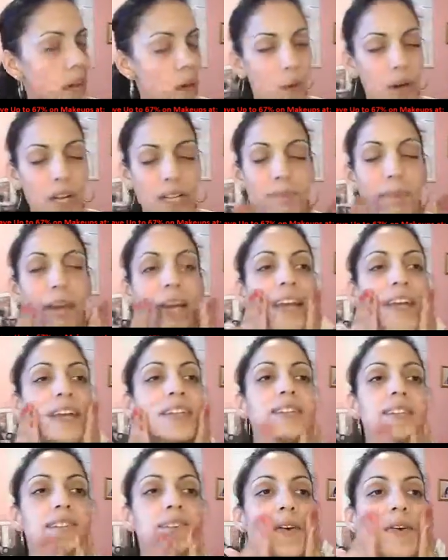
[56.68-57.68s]
I wash my
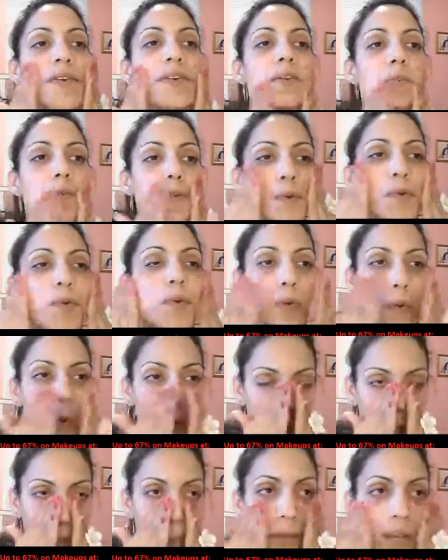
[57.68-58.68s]
hands.
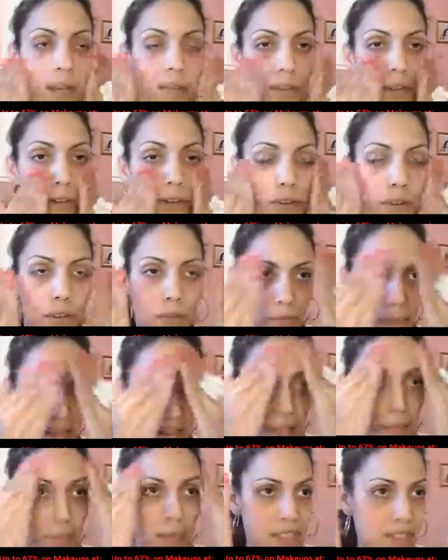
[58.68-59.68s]
But if you're doing
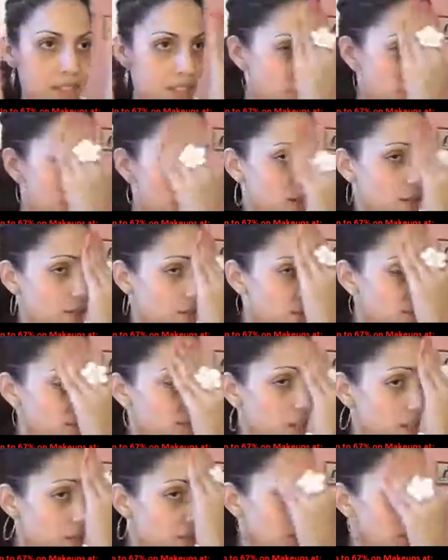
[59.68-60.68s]
makeup on someone else,
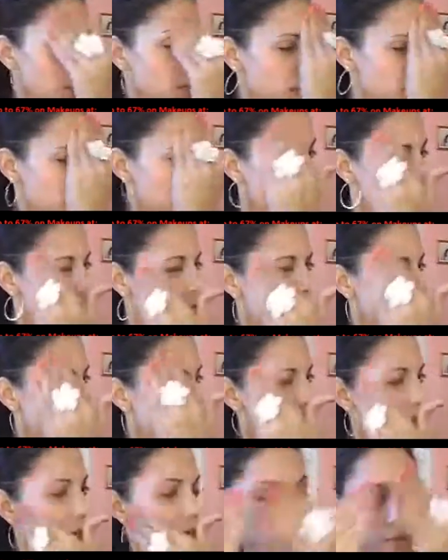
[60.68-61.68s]
you definitely want to
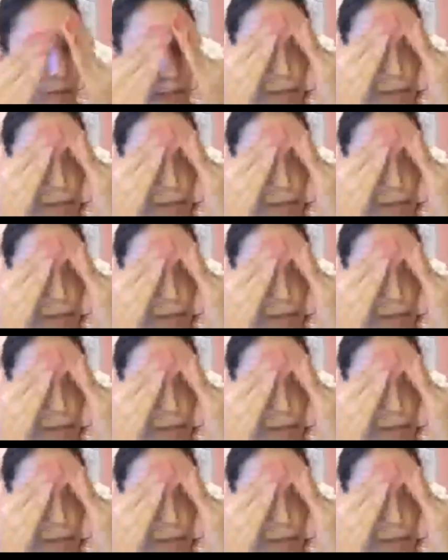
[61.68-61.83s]
use,